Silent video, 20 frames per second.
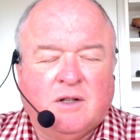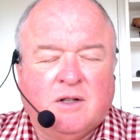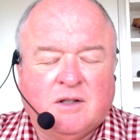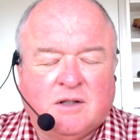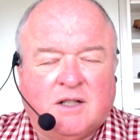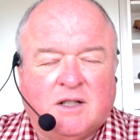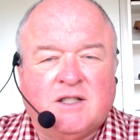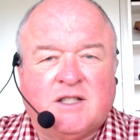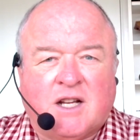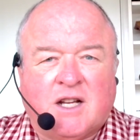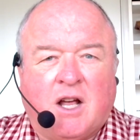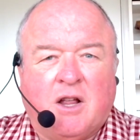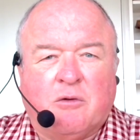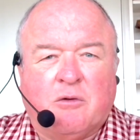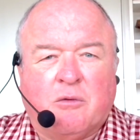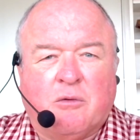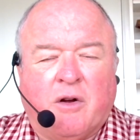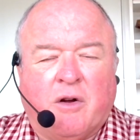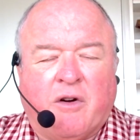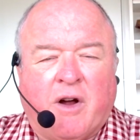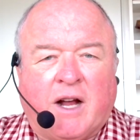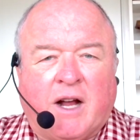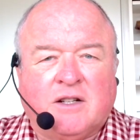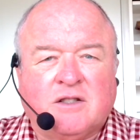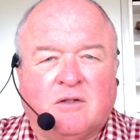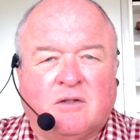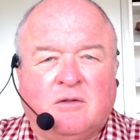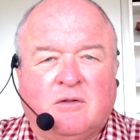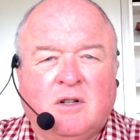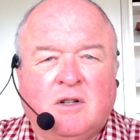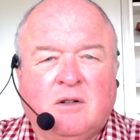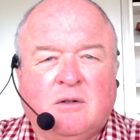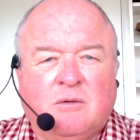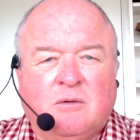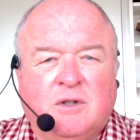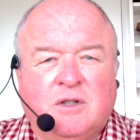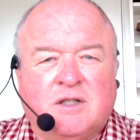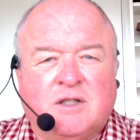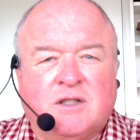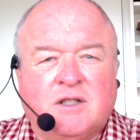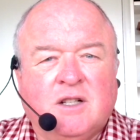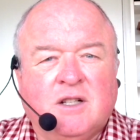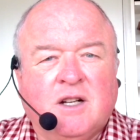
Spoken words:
let's say the rear axle, was